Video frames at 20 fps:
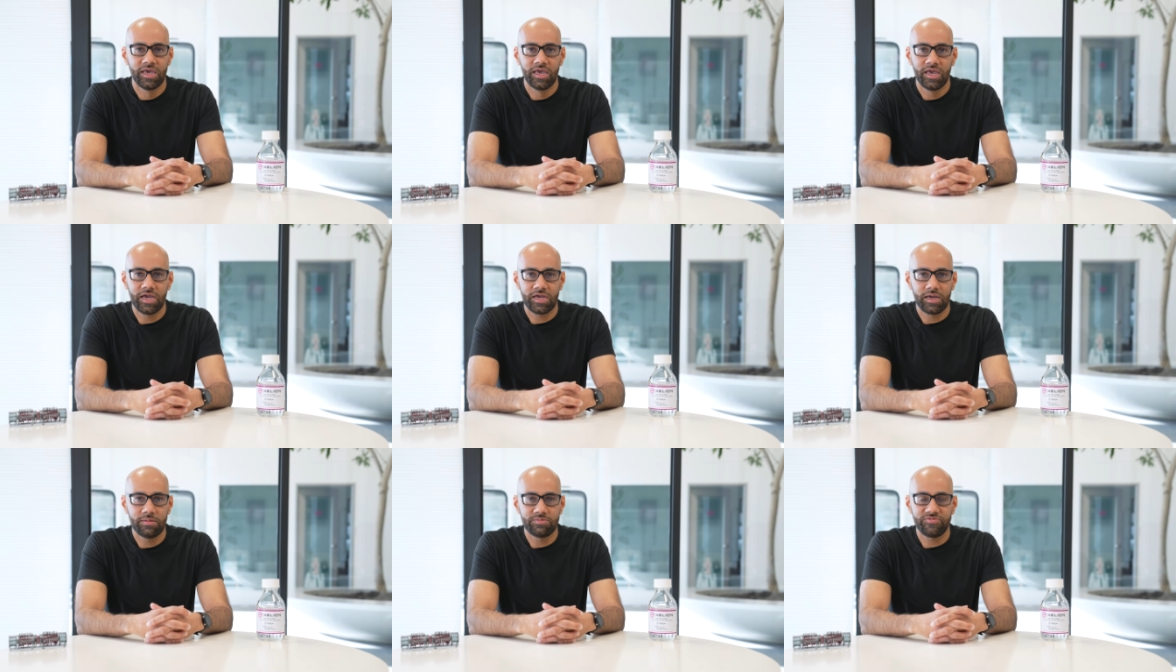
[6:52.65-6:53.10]

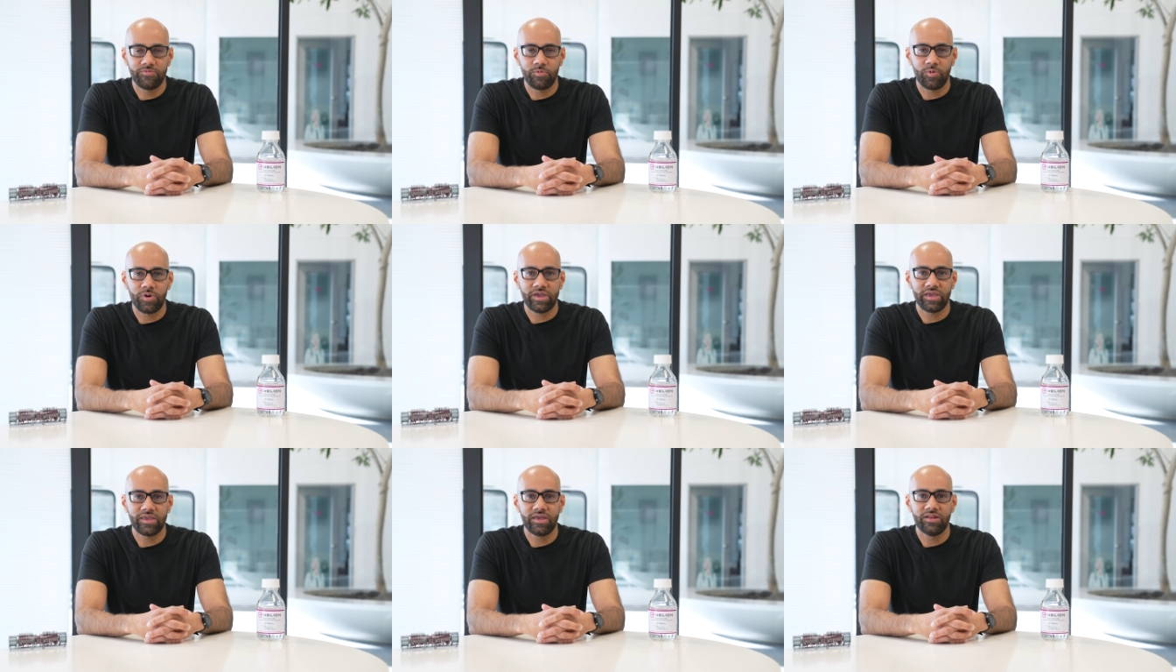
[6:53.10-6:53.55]
and comes from
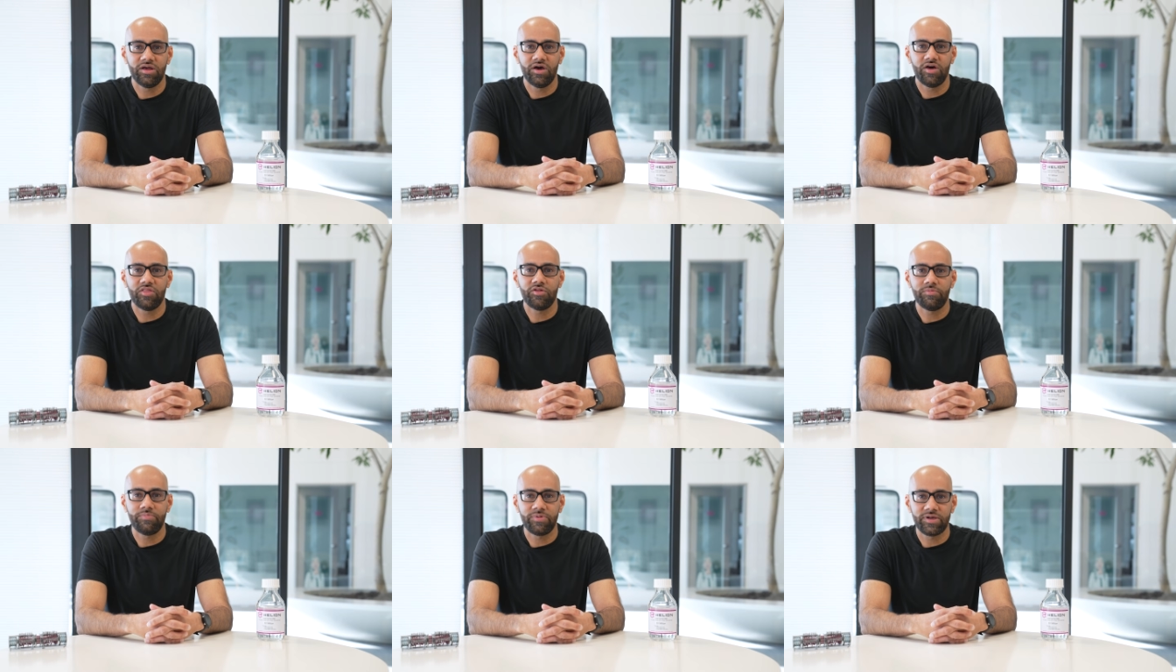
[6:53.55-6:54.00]
working in
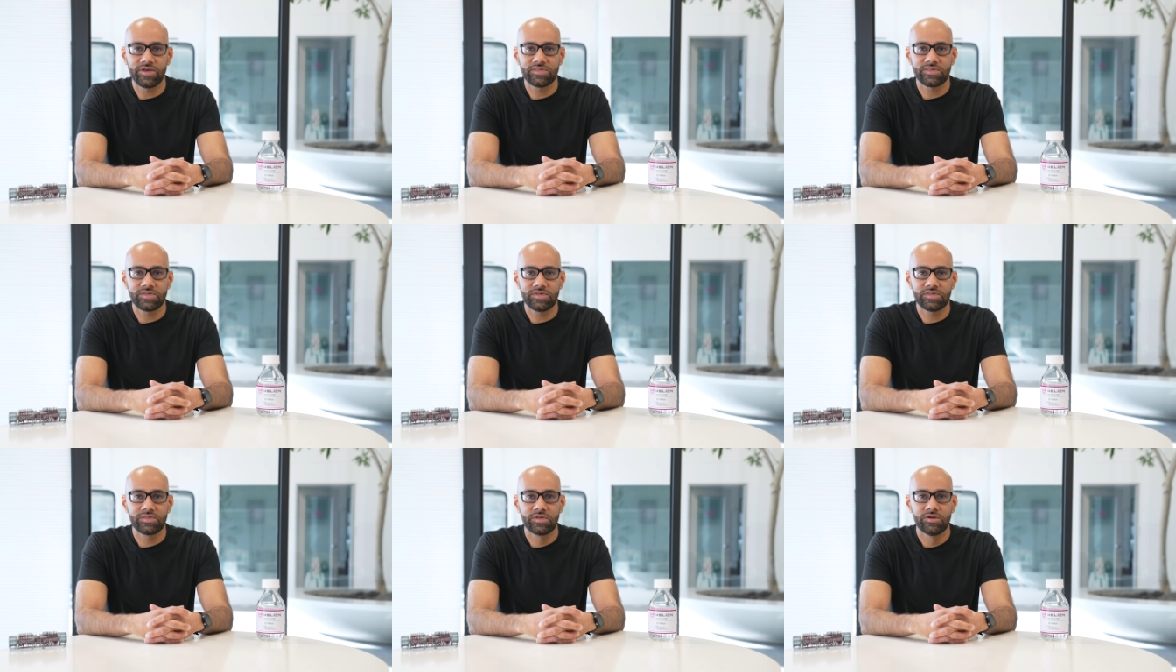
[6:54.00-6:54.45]
other
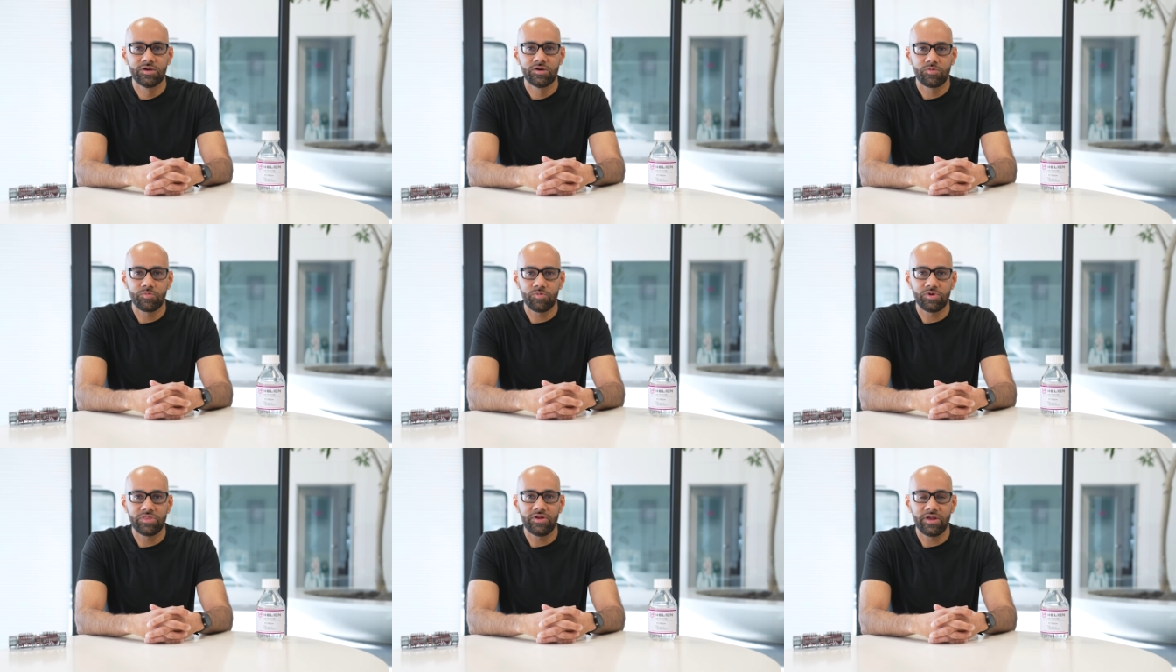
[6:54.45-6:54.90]
places
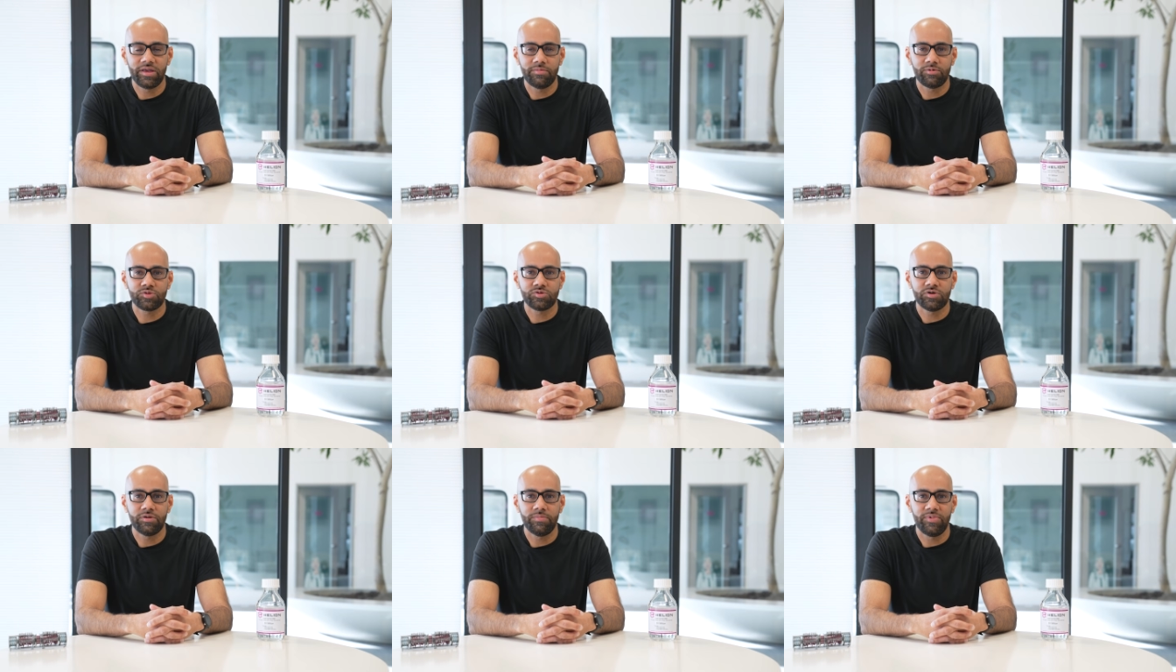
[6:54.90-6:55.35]
where they're
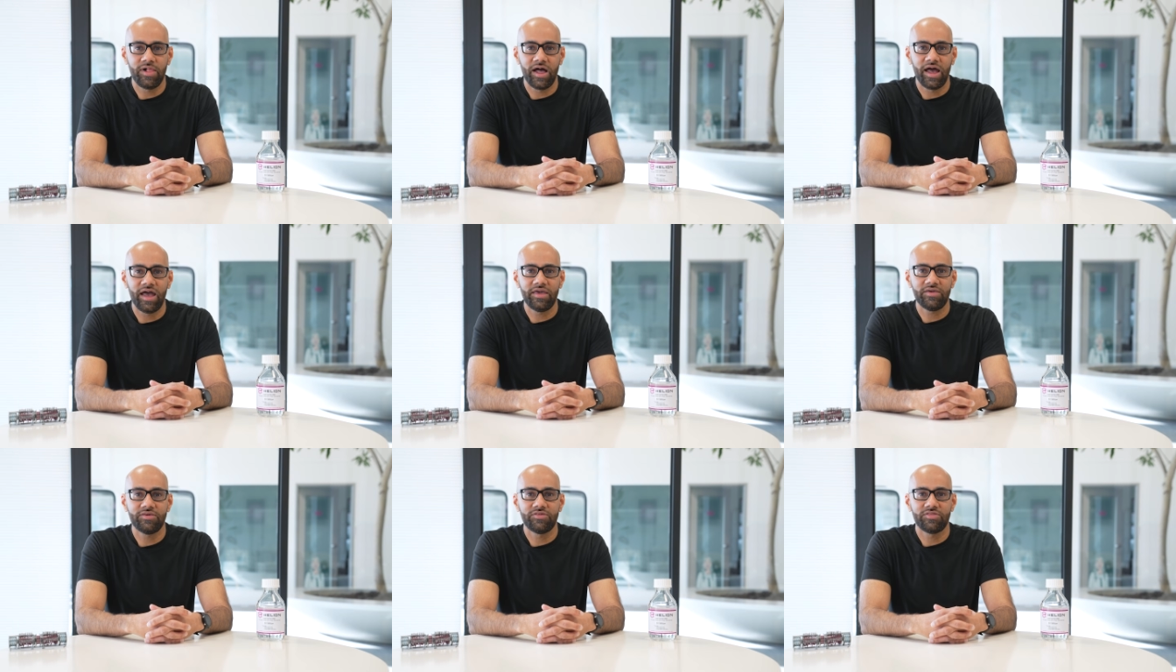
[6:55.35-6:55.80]
able to
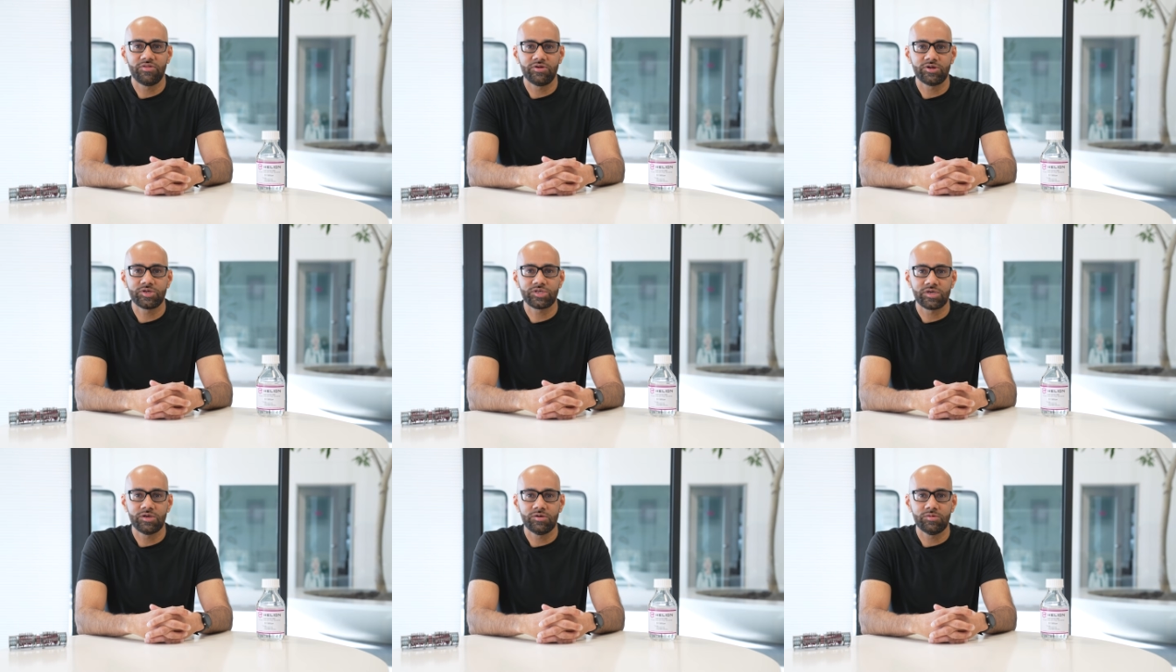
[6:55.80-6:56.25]
apply
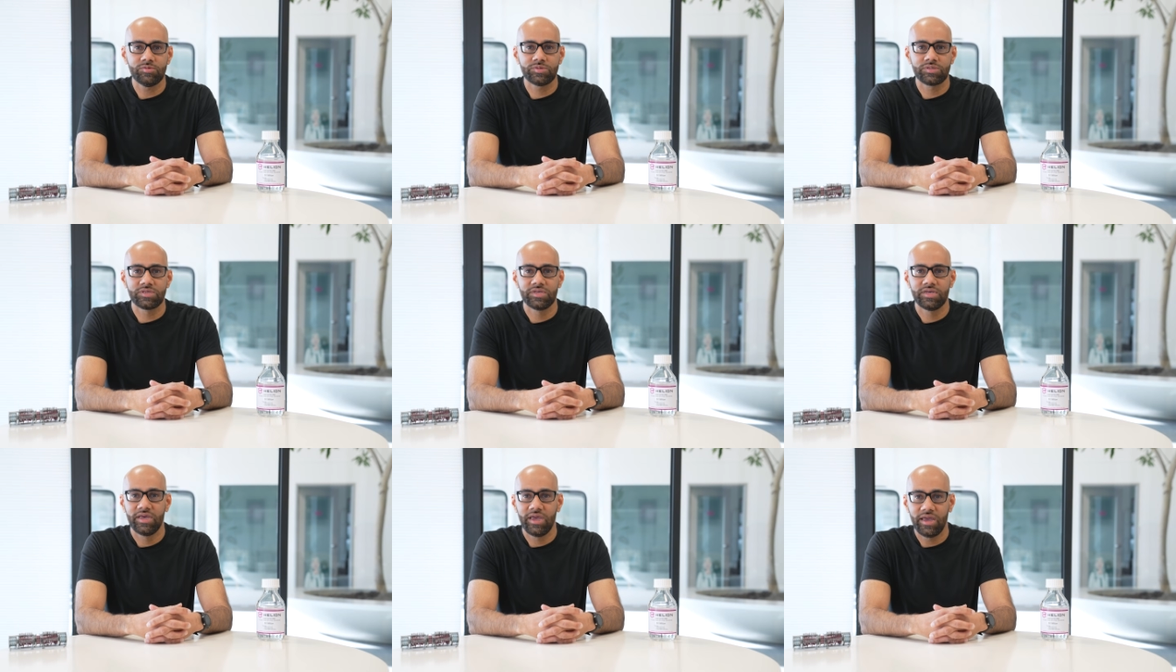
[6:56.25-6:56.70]
their skills